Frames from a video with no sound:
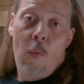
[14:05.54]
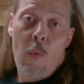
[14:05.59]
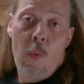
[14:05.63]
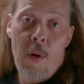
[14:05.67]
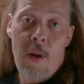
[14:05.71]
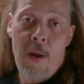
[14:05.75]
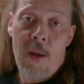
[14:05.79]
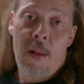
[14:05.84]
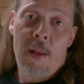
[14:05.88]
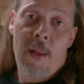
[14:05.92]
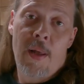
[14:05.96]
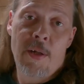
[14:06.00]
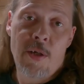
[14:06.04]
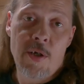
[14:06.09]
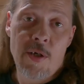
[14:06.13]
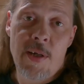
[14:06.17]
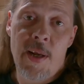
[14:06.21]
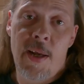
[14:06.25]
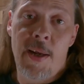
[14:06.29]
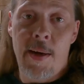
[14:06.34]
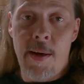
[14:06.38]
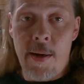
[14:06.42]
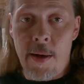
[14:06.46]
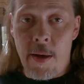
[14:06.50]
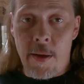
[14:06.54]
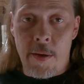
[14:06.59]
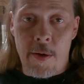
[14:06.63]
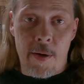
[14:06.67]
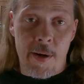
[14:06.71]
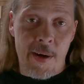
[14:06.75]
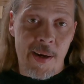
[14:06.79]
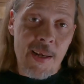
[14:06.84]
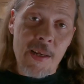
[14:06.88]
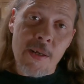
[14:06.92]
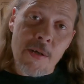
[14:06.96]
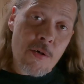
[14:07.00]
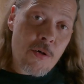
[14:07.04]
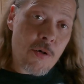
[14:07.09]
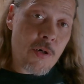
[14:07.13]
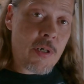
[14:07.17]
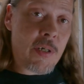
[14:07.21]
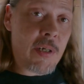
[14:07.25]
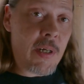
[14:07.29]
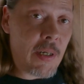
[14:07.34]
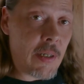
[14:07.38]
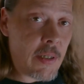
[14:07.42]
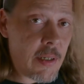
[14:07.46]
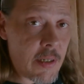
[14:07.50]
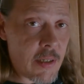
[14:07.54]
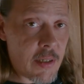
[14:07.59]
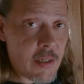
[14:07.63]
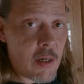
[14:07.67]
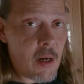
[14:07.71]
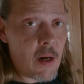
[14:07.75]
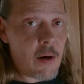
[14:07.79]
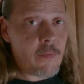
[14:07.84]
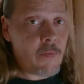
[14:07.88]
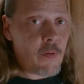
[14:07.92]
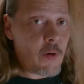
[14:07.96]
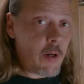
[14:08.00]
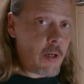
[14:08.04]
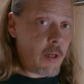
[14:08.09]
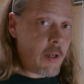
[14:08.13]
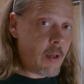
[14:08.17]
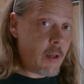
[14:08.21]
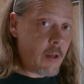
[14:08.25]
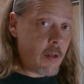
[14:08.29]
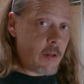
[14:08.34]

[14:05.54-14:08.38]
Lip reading: Well, I just had another interesting discovery.